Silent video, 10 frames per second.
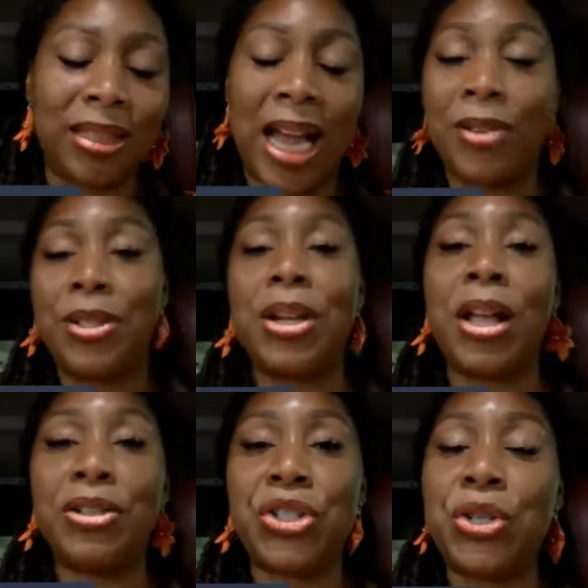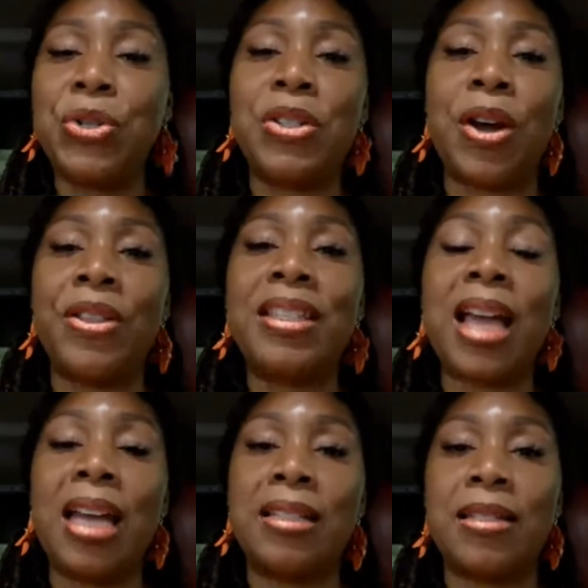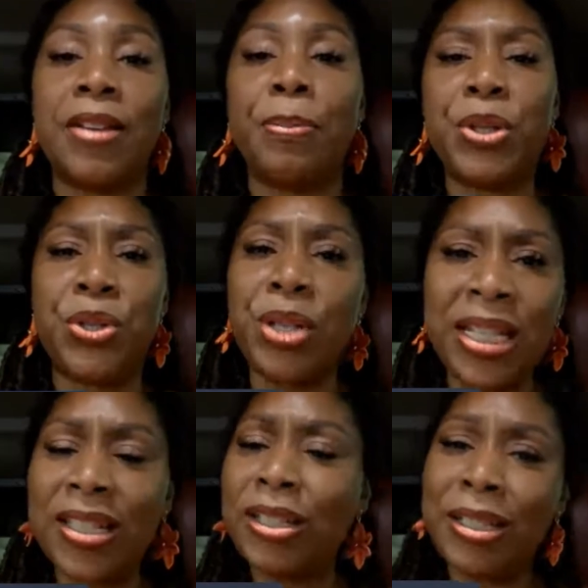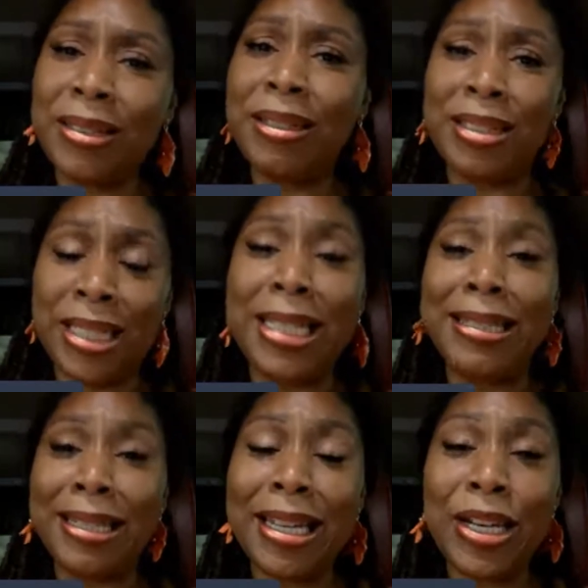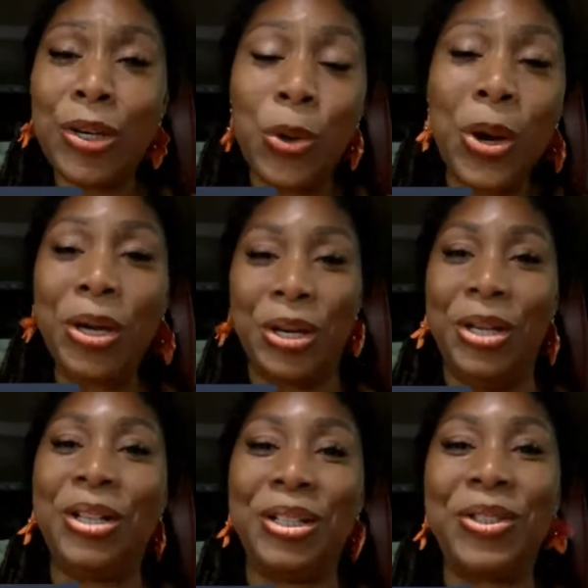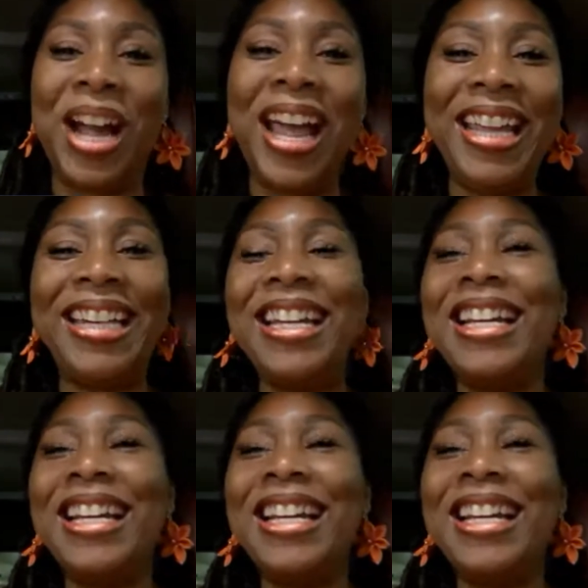$1,000 shoes and all this kind of stuff, but you need to look decent and in order, right?